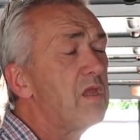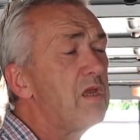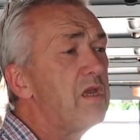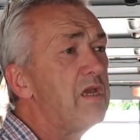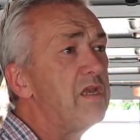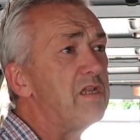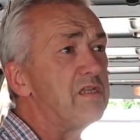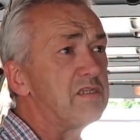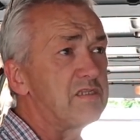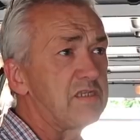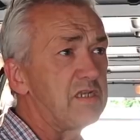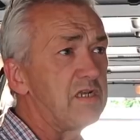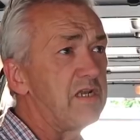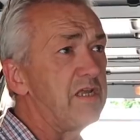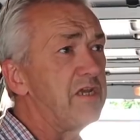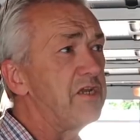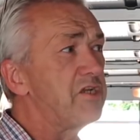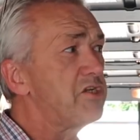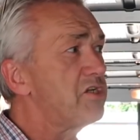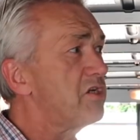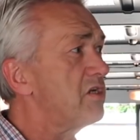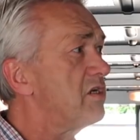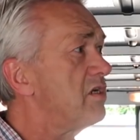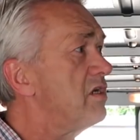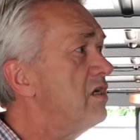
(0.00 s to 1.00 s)

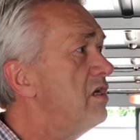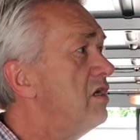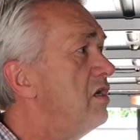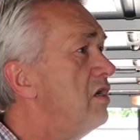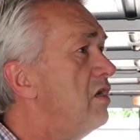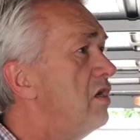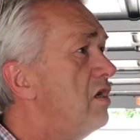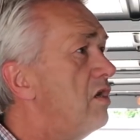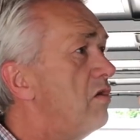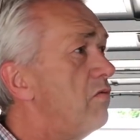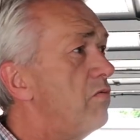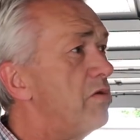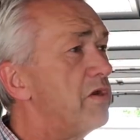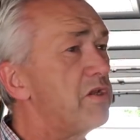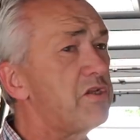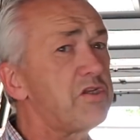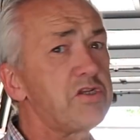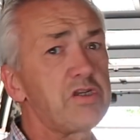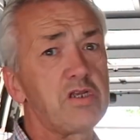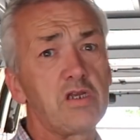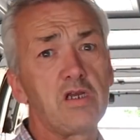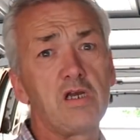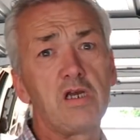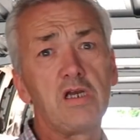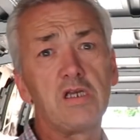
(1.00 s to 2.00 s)
insulation,
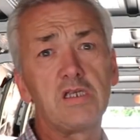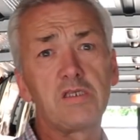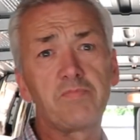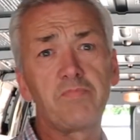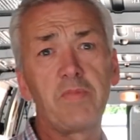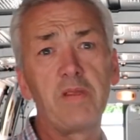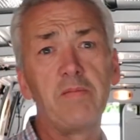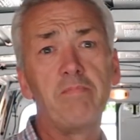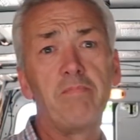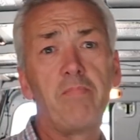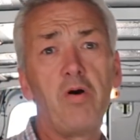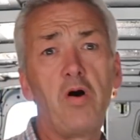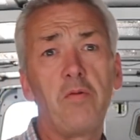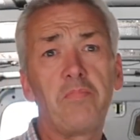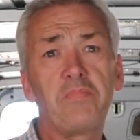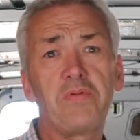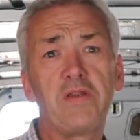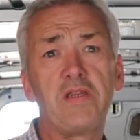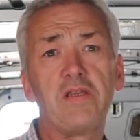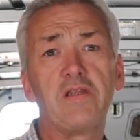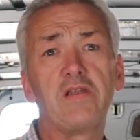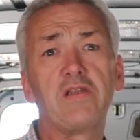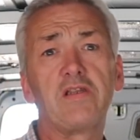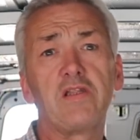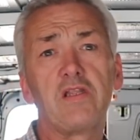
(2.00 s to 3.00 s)
which has been popped
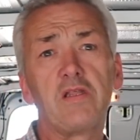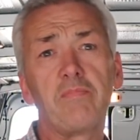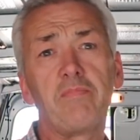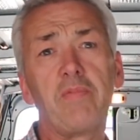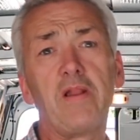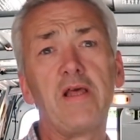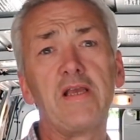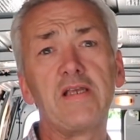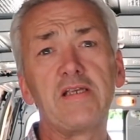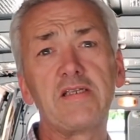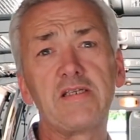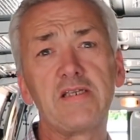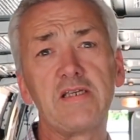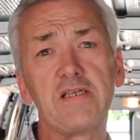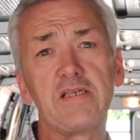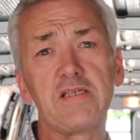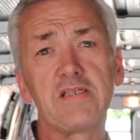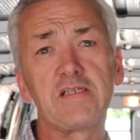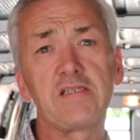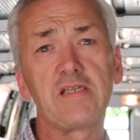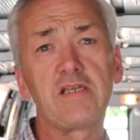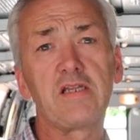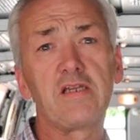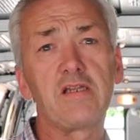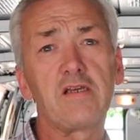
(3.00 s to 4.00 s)
into the
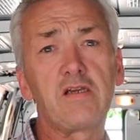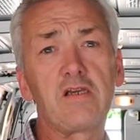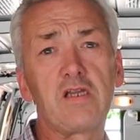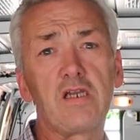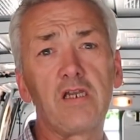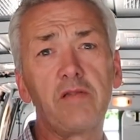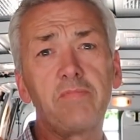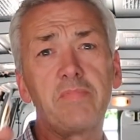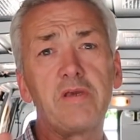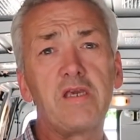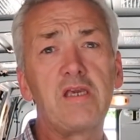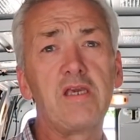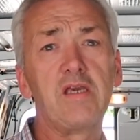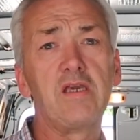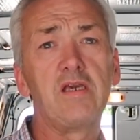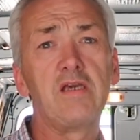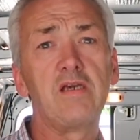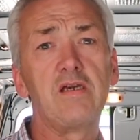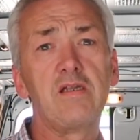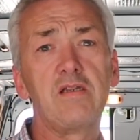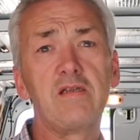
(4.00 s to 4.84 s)
places that are going to be